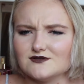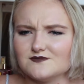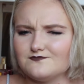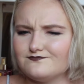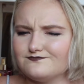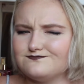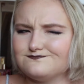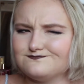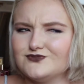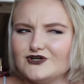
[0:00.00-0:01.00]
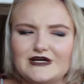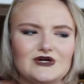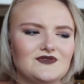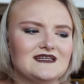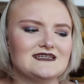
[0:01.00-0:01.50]
so it's pretty
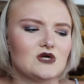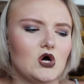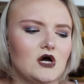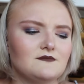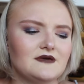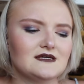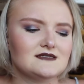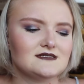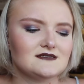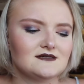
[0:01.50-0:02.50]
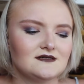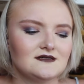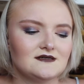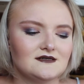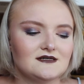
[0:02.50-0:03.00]
good that it's gone because
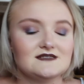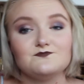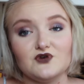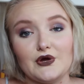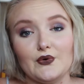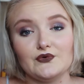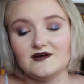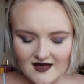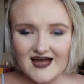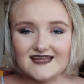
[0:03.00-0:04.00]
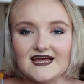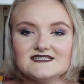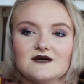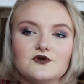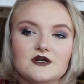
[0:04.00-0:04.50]
it's pretty old. And
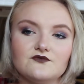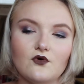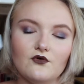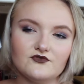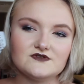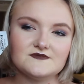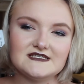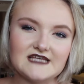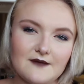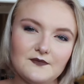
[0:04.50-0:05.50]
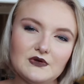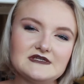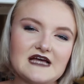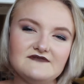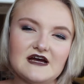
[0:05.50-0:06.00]
last up, we're gonna roll through some
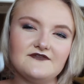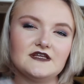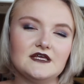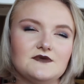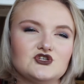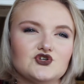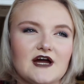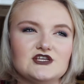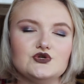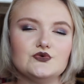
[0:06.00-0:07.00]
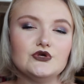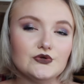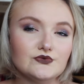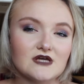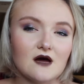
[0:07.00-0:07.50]
samples. I've definitely been trying to
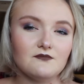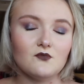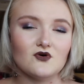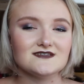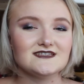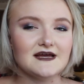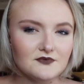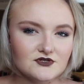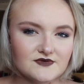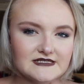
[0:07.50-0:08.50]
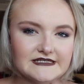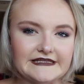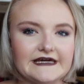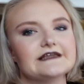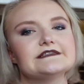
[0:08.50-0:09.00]
use up more samples
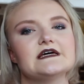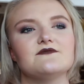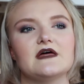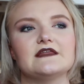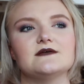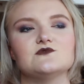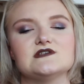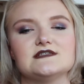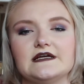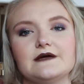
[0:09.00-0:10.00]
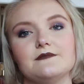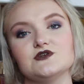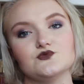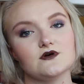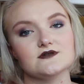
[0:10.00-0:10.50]
recently instead of letting them just sit in my
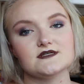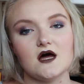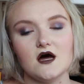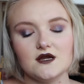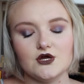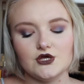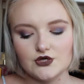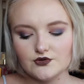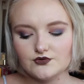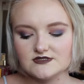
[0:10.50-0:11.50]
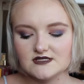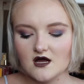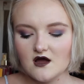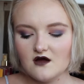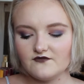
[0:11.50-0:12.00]
drawers unused.
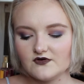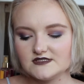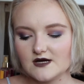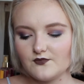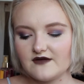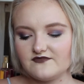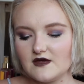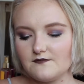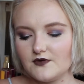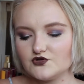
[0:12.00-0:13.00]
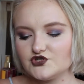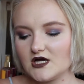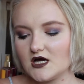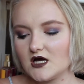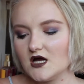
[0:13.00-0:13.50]
First up, we have the
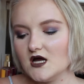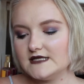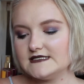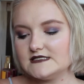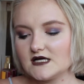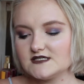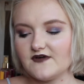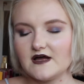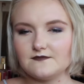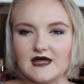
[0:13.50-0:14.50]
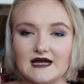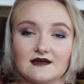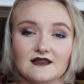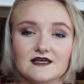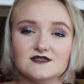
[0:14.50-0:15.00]
Boscia Detoxifying
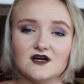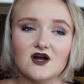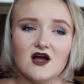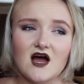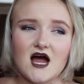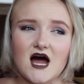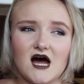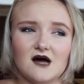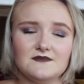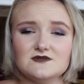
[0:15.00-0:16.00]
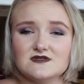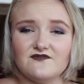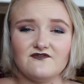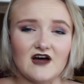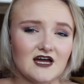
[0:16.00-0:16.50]
Black Cleanser. Um, this was
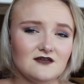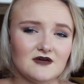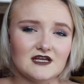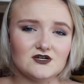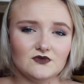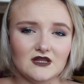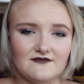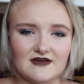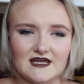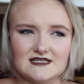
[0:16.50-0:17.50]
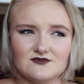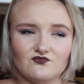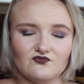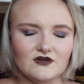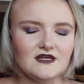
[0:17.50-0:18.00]
fine, but I don't love it. It's
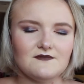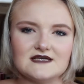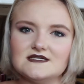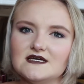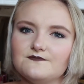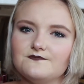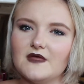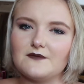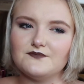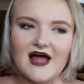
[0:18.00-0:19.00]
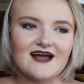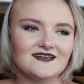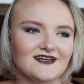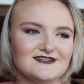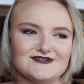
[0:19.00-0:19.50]
really messy. Like black
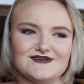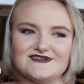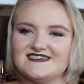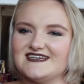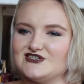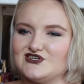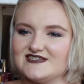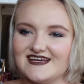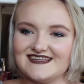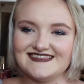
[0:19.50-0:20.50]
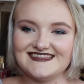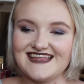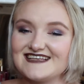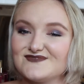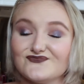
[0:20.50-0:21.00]
cleansers, it's just like,
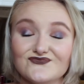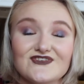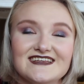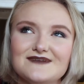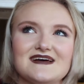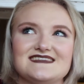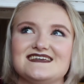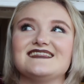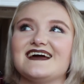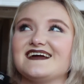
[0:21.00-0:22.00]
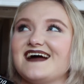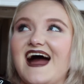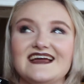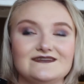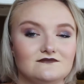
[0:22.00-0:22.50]
that's really messy. Like
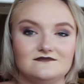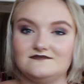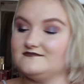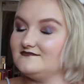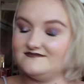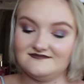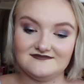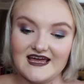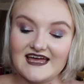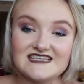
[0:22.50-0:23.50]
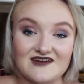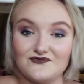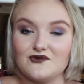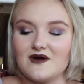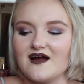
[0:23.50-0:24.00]
I it gets
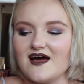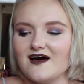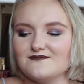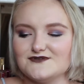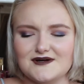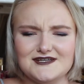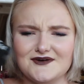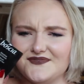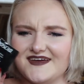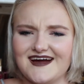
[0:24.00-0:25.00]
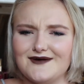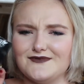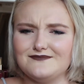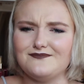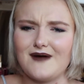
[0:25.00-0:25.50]
everywhere. Um, so I don't think I
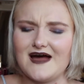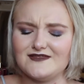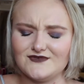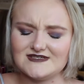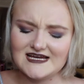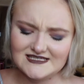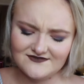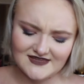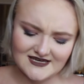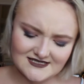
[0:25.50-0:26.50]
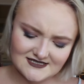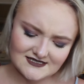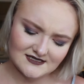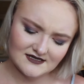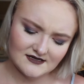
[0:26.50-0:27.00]
would buy the full size of this.